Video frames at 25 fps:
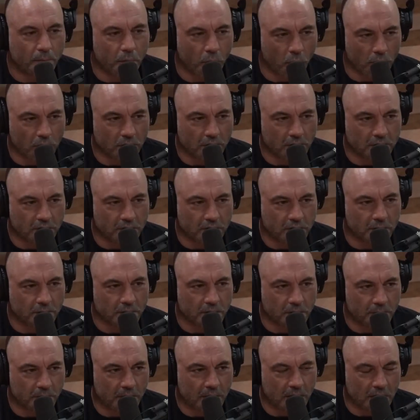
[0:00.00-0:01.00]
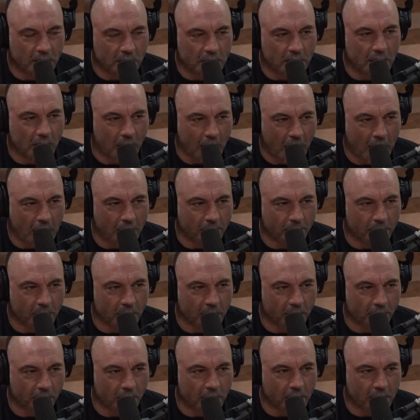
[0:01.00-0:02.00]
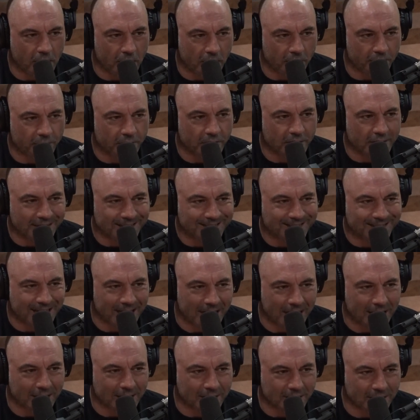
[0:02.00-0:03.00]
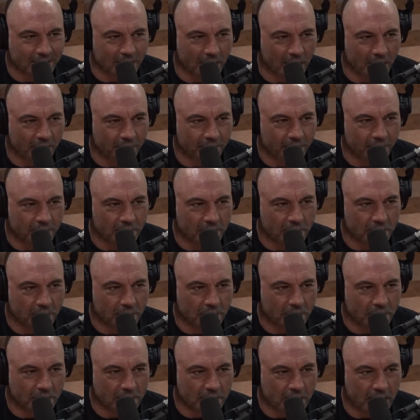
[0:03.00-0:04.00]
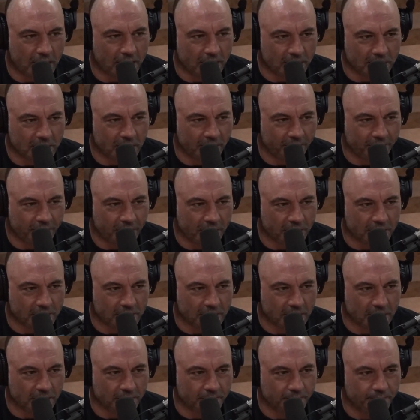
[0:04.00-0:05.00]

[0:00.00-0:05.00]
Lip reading: Portland seems to be the hotbed right now for this kind of stuff. Is that fair to say?